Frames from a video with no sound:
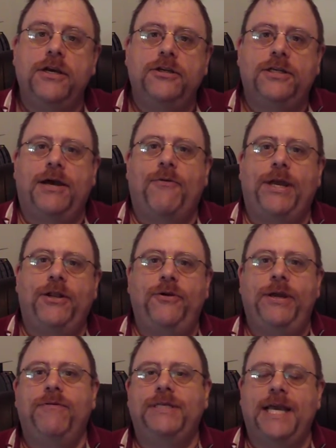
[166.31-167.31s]
So that way he knew
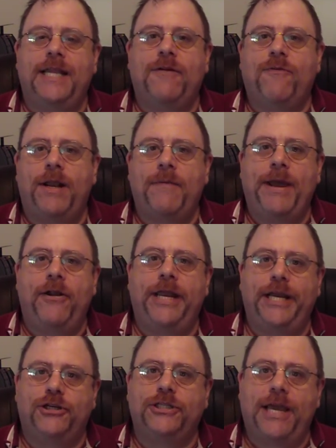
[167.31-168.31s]
he was getting the right amount.
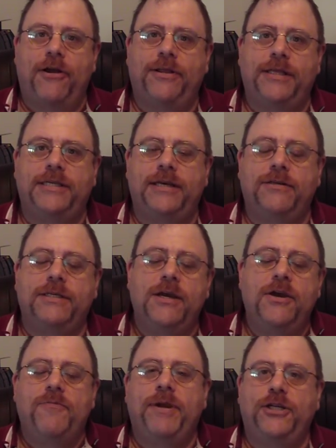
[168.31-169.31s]
He could just count up the singles,
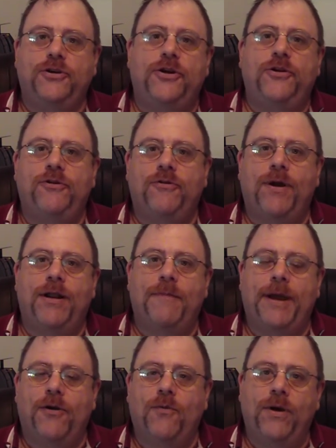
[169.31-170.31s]
make sure he knew the right amount.